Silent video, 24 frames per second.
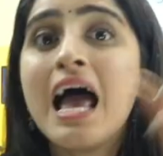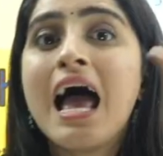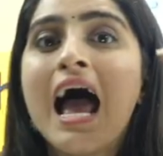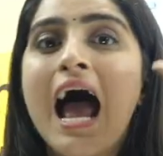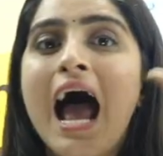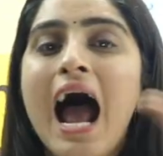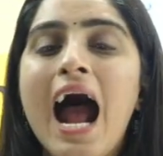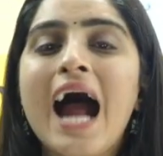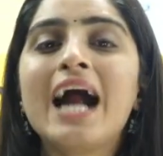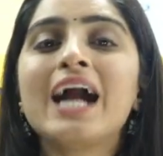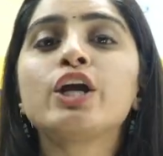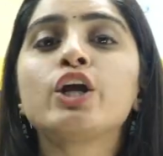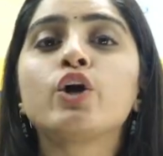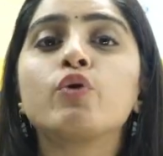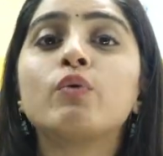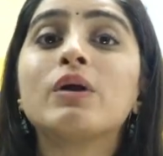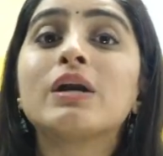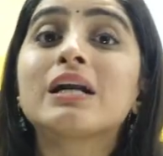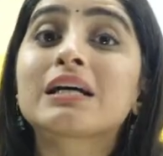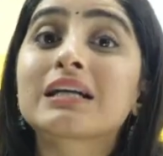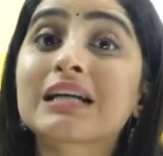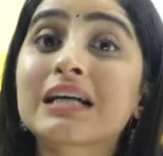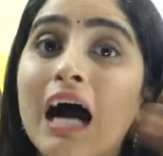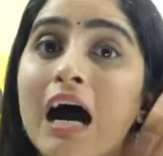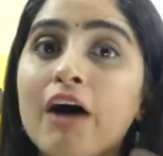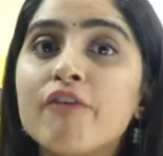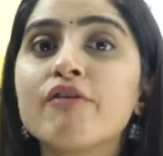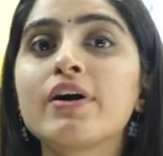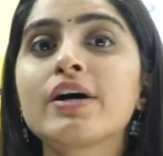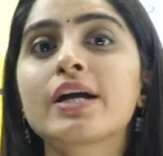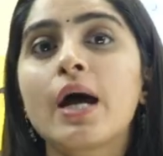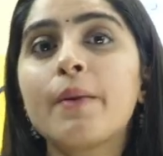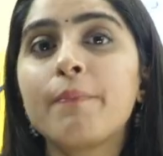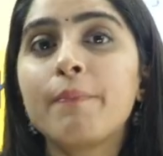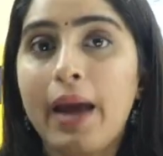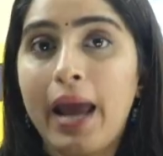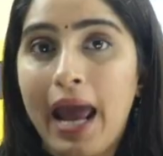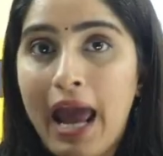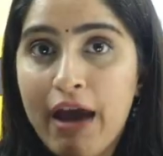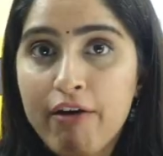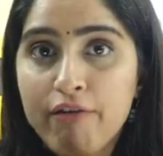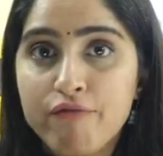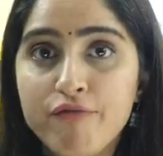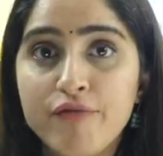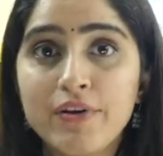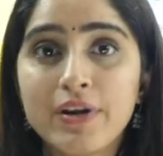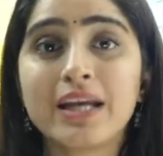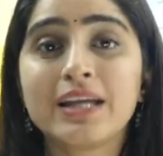and you will cover up
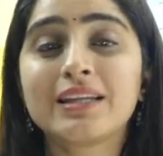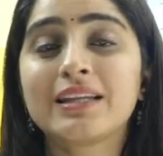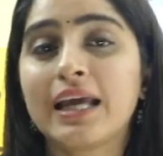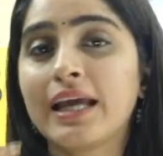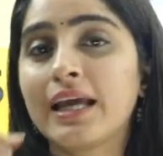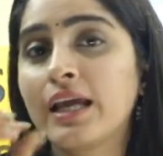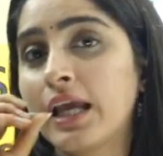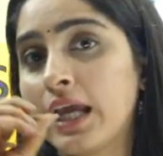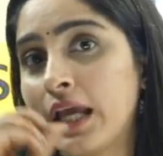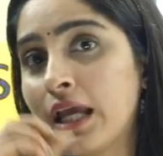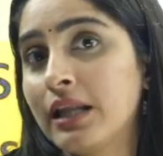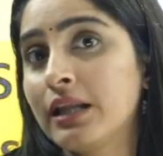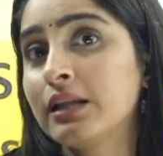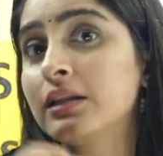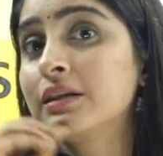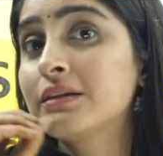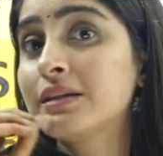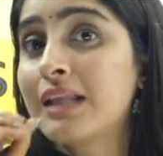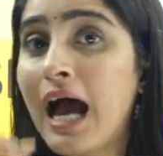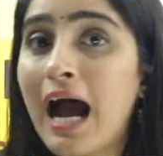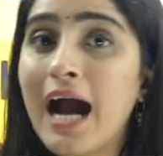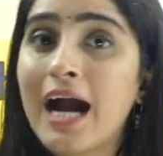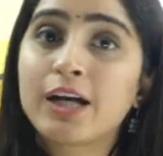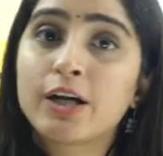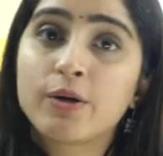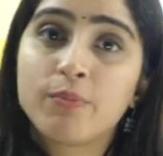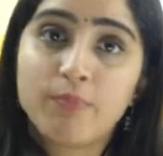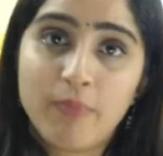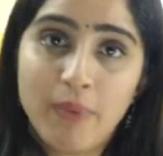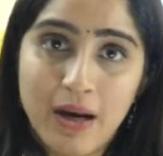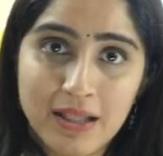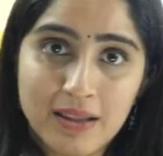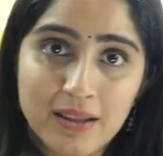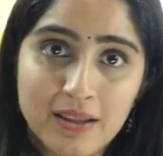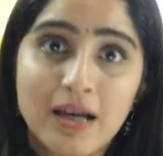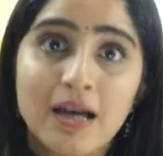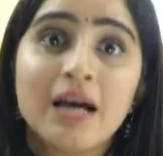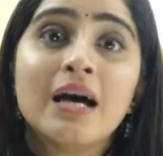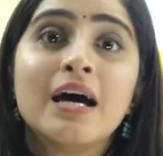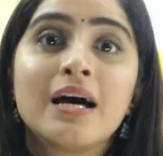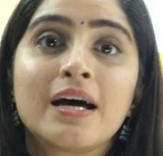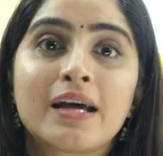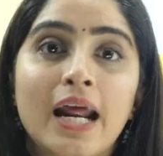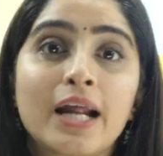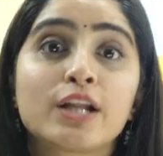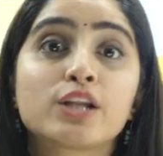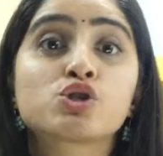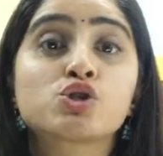everything in that month, right?